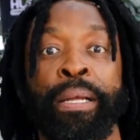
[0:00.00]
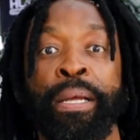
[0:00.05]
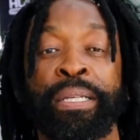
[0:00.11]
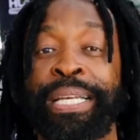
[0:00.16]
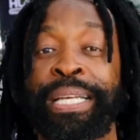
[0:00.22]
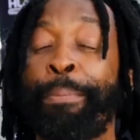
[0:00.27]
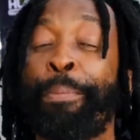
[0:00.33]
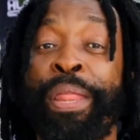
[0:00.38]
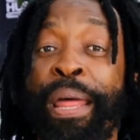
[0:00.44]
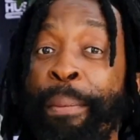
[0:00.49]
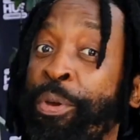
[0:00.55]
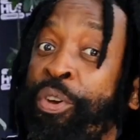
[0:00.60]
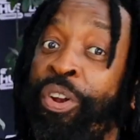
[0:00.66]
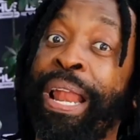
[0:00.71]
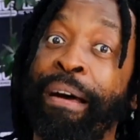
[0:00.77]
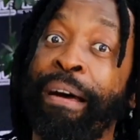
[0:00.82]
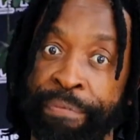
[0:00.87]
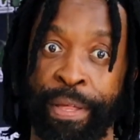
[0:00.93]
Some of them you
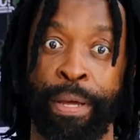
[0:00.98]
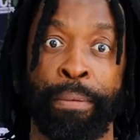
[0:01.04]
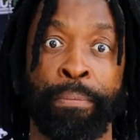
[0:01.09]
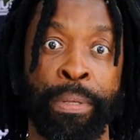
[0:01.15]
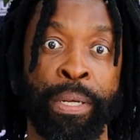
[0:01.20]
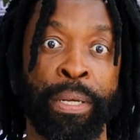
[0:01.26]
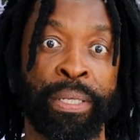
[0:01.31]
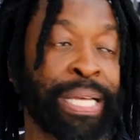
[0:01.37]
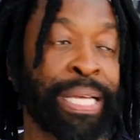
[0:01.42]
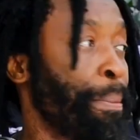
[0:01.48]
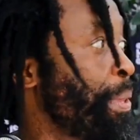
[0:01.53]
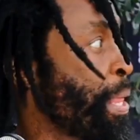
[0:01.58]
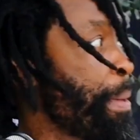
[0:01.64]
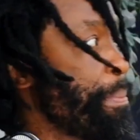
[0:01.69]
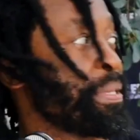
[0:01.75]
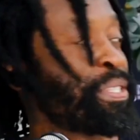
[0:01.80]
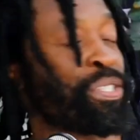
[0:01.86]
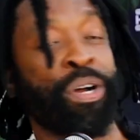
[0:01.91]
love them. Some of
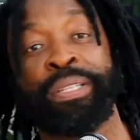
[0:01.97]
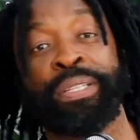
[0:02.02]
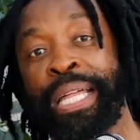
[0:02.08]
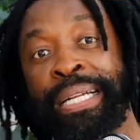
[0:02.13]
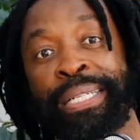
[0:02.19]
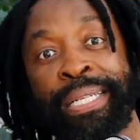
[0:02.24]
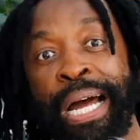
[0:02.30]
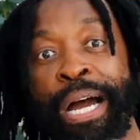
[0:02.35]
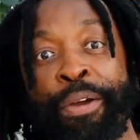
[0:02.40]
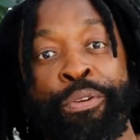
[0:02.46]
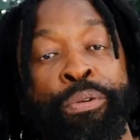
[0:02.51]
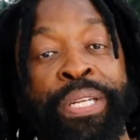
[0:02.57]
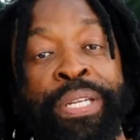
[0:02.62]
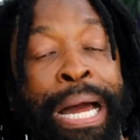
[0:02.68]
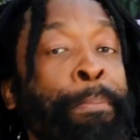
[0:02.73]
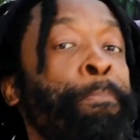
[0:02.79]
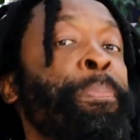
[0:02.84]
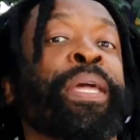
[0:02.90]
them it's not that now you're
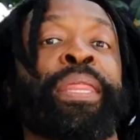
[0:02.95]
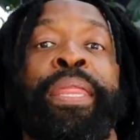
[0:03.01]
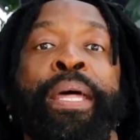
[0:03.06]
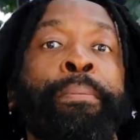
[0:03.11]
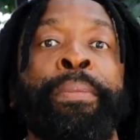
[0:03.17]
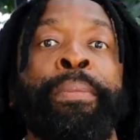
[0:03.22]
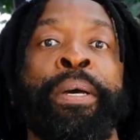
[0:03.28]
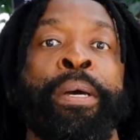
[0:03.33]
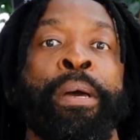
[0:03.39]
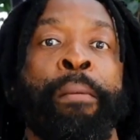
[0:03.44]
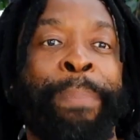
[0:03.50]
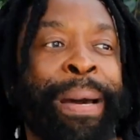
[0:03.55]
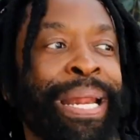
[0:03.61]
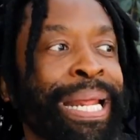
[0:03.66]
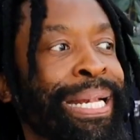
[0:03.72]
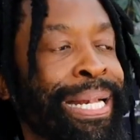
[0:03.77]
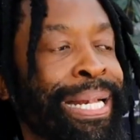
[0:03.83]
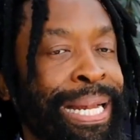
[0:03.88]
dumping them,
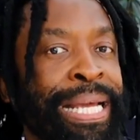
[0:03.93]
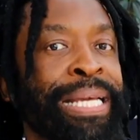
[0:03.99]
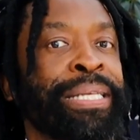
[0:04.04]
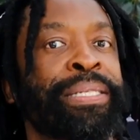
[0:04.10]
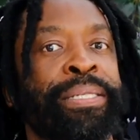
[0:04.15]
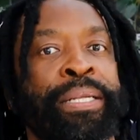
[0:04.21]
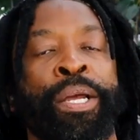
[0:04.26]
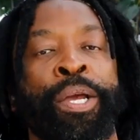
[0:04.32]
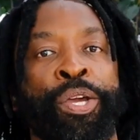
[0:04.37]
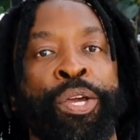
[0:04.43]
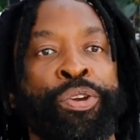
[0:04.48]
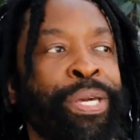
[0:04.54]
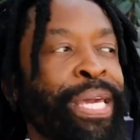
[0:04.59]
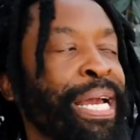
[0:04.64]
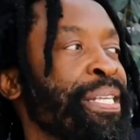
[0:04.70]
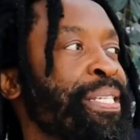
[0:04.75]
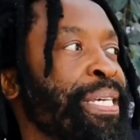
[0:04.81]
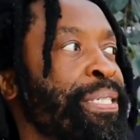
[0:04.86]
but at least you
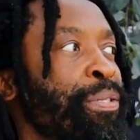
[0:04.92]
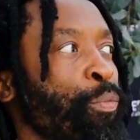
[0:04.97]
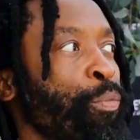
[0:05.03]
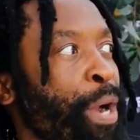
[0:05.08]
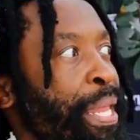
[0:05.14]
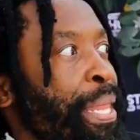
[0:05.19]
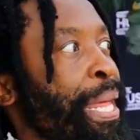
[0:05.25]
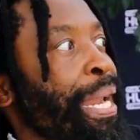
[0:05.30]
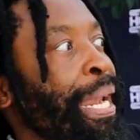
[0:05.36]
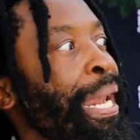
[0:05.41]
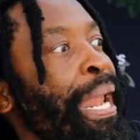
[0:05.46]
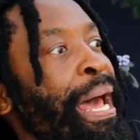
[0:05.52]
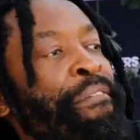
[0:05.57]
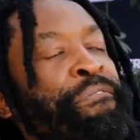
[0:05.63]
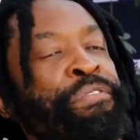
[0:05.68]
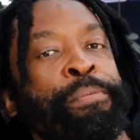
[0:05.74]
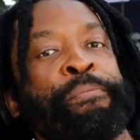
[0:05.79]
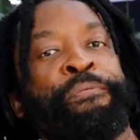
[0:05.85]
can just rather
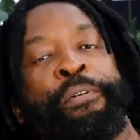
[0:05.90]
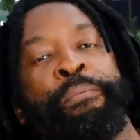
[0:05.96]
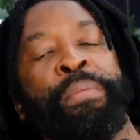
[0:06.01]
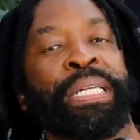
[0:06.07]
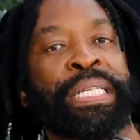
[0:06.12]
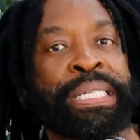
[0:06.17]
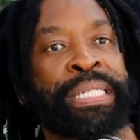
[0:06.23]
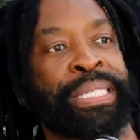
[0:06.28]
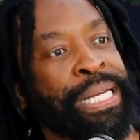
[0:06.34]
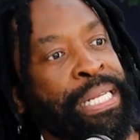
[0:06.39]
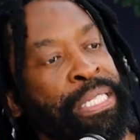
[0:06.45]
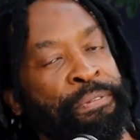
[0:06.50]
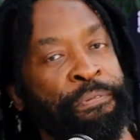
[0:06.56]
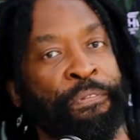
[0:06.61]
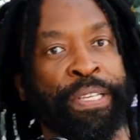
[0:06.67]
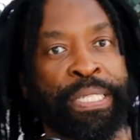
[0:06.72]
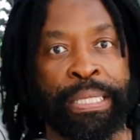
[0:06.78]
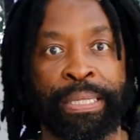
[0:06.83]
love them from a distance,
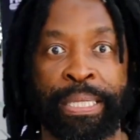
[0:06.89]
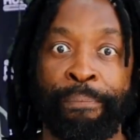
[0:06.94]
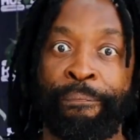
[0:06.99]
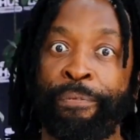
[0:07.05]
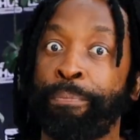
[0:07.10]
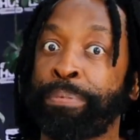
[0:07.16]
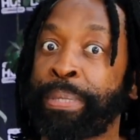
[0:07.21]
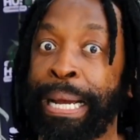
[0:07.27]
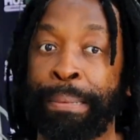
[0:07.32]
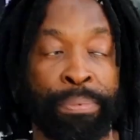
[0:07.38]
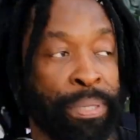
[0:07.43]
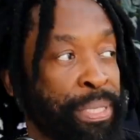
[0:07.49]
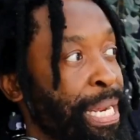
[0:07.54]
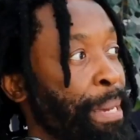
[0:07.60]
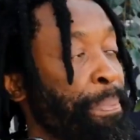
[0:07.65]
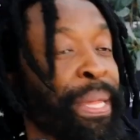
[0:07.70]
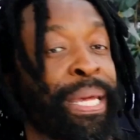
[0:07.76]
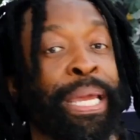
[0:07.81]
visit them from time to
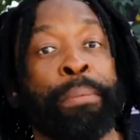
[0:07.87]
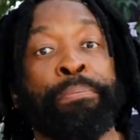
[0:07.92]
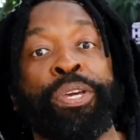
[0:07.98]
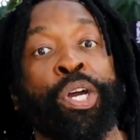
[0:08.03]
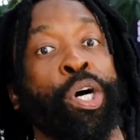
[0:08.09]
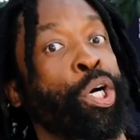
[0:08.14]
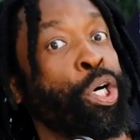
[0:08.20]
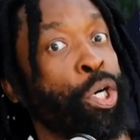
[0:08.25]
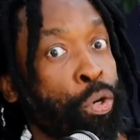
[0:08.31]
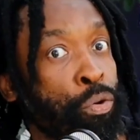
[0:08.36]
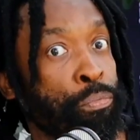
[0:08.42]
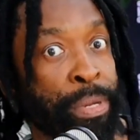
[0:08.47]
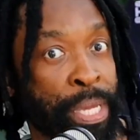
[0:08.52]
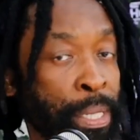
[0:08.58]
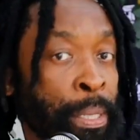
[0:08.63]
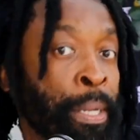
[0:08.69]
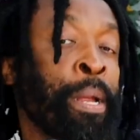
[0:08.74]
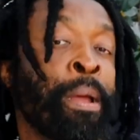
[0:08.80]
time. They can be your
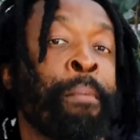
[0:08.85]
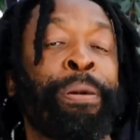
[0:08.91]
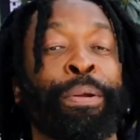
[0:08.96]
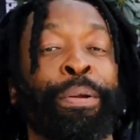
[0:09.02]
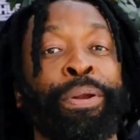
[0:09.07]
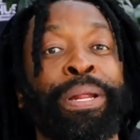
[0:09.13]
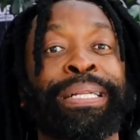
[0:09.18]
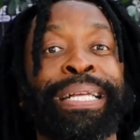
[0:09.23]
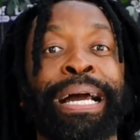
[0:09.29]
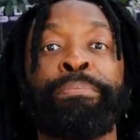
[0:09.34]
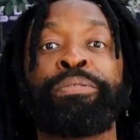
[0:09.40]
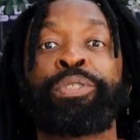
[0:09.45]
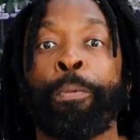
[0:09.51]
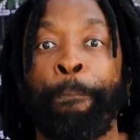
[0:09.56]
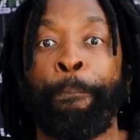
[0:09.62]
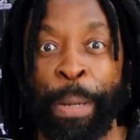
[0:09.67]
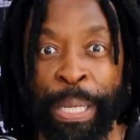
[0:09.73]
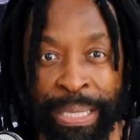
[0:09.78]
homie. But when it comes
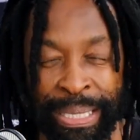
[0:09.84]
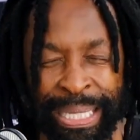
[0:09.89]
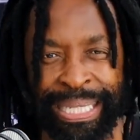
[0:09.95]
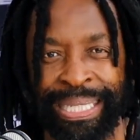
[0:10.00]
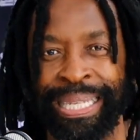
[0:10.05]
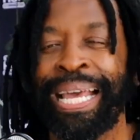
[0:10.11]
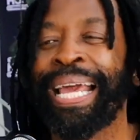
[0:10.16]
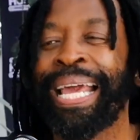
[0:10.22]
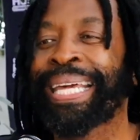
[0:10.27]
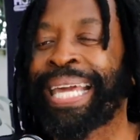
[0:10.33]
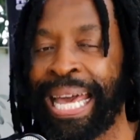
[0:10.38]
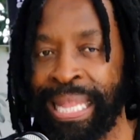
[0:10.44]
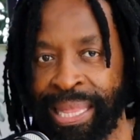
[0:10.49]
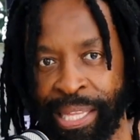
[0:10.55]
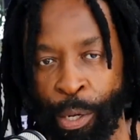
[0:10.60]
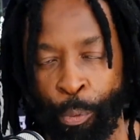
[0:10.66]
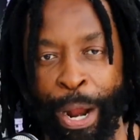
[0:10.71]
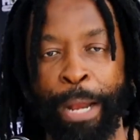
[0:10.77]
to business,
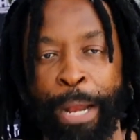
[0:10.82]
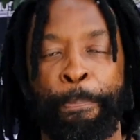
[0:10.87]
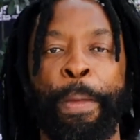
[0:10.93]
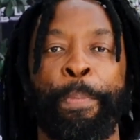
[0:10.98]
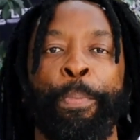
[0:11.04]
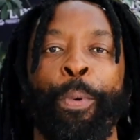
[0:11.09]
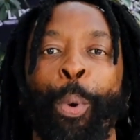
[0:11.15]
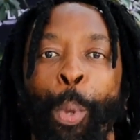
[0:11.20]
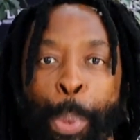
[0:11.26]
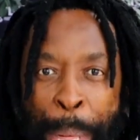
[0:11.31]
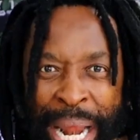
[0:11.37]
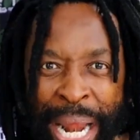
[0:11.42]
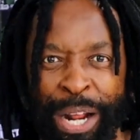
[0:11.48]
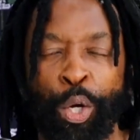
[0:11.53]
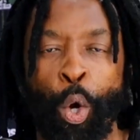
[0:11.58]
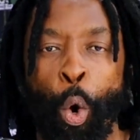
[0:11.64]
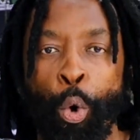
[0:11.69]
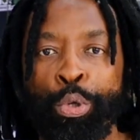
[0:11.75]
get the right people that
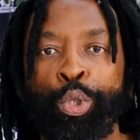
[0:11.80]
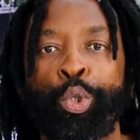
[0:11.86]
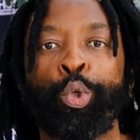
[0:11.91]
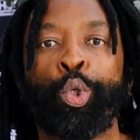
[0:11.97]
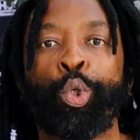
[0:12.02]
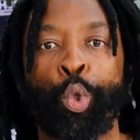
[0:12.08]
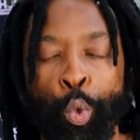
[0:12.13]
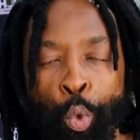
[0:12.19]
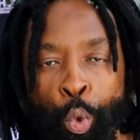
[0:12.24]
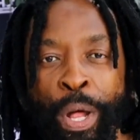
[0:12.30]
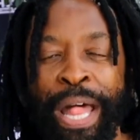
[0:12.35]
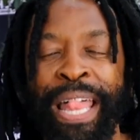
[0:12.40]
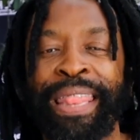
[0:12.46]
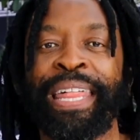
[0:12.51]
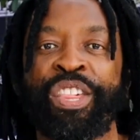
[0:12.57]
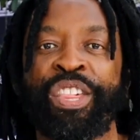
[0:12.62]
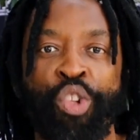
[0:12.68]
are going to do the